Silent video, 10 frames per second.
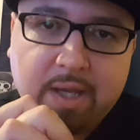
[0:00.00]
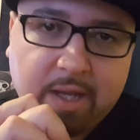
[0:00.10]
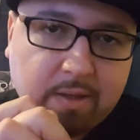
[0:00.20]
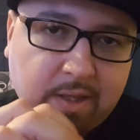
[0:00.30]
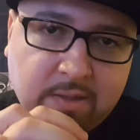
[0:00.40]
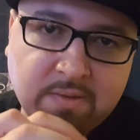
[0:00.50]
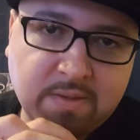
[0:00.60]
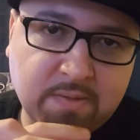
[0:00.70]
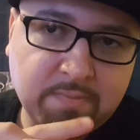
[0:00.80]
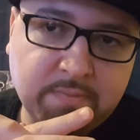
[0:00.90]

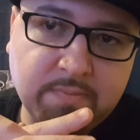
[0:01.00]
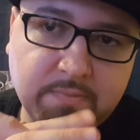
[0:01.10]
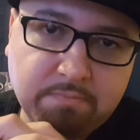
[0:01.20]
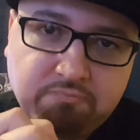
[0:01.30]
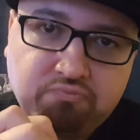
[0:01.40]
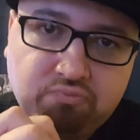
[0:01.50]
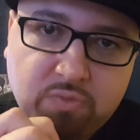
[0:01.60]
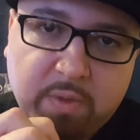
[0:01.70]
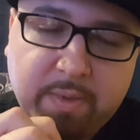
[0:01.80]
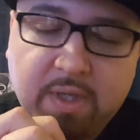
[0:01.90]
Aliens,
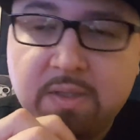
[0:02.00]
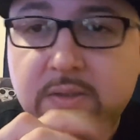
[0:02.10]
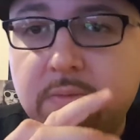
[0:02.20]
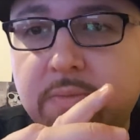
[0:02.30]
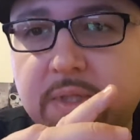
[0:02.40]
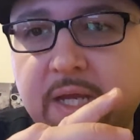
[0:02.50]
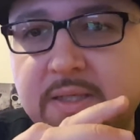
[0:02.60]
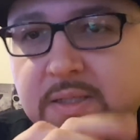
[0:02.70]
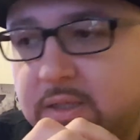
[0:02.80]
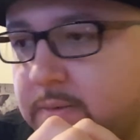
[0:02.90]
that would be nice. But that
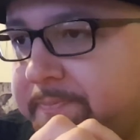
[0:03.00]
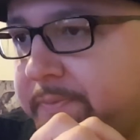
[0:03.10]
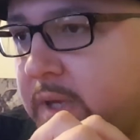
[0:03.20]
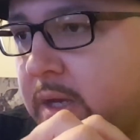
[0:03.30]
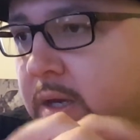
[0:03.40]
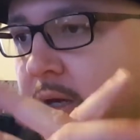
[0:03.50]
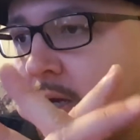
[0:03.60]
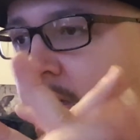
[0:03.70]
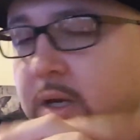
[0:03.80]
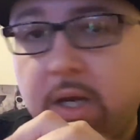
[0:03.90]
is it.
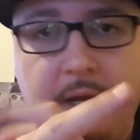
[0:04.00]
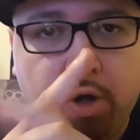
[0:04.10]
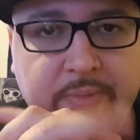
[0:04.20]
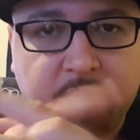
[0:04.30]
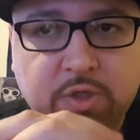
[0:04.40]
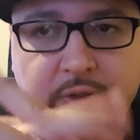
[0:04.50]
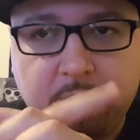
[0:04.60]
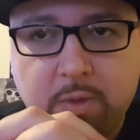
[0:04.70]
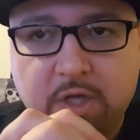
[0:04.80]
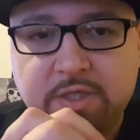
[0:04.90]
I hope you enjoyed
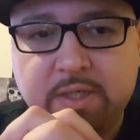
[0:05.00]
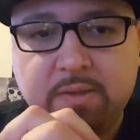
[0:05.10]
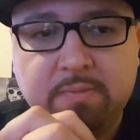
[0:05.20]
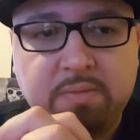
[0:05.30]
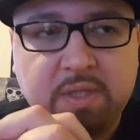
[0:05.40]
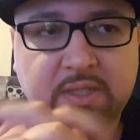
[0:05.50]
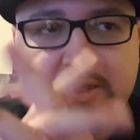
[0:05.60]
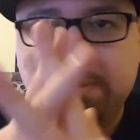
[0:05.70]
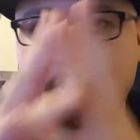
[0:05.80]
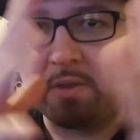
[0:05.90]
watching. Please
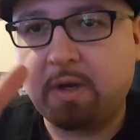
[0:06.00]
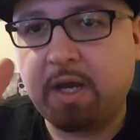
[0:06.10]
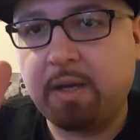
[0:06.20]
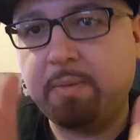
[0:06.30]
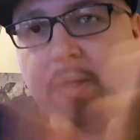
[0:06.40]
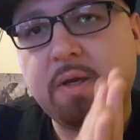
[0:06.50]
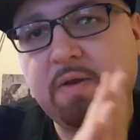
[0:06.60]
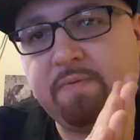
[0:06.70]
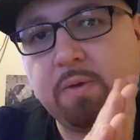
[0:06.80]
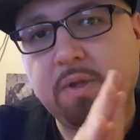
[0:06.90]
subscribe
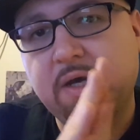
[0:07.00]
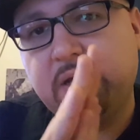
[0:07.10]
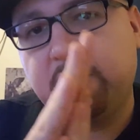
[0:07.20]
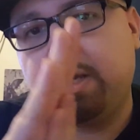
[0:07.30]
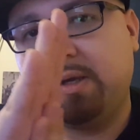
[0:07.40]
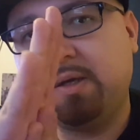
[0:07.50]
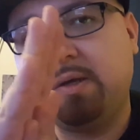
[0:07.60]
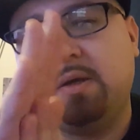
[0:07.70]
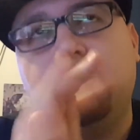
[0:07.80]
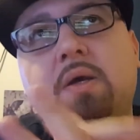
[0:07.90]
if you'd like
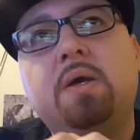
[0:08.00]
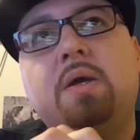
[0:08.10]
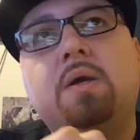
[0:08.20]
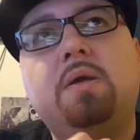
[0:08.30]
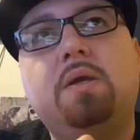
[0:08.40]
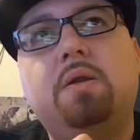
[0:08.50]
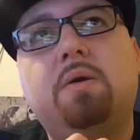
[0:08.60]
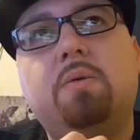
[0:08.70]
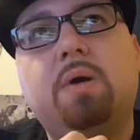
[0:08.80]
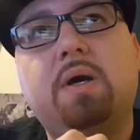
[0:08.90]
you
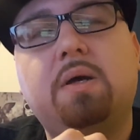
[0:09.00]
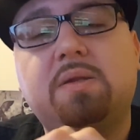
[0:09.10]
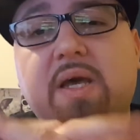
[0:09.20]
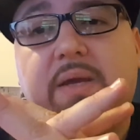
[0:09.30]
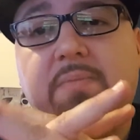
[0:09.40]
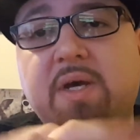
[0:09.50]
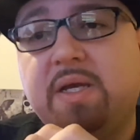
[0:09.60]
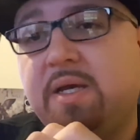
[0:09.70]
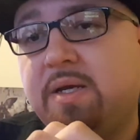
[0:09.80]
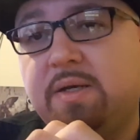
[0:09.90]
know, uh, like my
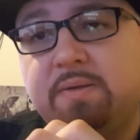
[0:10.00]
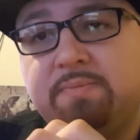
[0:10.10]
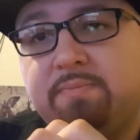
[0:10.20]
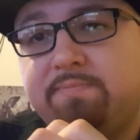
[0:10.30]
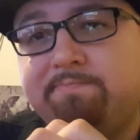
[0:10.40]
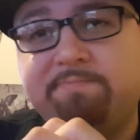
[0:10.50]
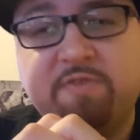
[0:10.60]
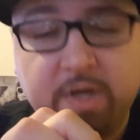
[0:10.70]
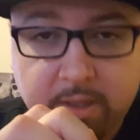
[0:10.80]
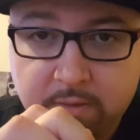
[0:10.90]
uh,
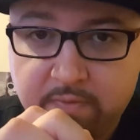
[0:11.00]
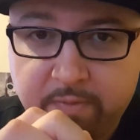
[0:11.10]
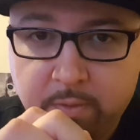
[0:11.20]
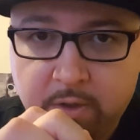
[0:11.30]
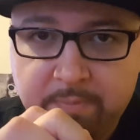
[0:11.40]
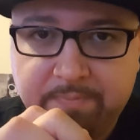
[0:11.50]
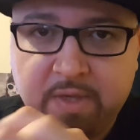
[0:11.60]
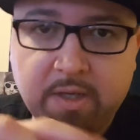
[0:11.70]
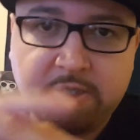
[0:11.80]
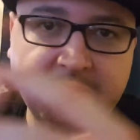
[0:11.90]
video if you want.
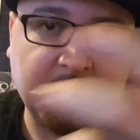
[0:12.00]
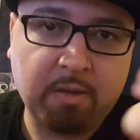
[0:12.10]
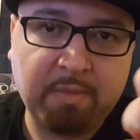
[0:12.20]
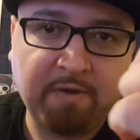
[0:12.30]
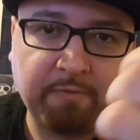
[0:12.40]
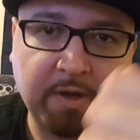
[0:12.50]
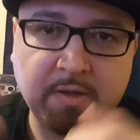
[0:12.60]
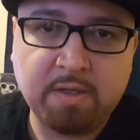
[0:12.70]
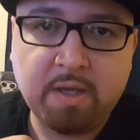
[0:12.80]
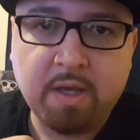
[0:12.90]
Uh, check out my
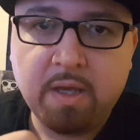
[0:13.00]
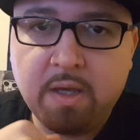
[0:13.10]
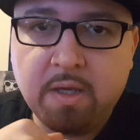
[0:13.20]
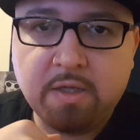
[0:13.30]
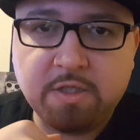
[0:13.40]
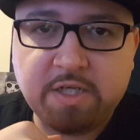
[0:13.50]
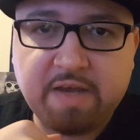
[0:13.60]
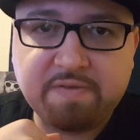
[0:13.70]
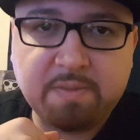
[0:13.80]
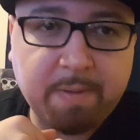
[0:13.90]
friend
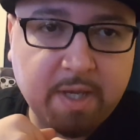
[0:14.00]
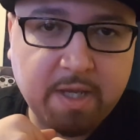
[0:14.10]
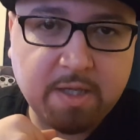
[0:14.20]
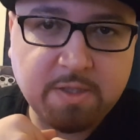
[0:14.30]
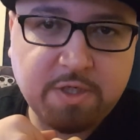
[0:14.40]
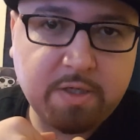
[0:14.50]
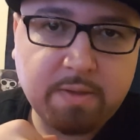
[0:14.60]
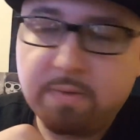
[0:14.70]
Jeff's page.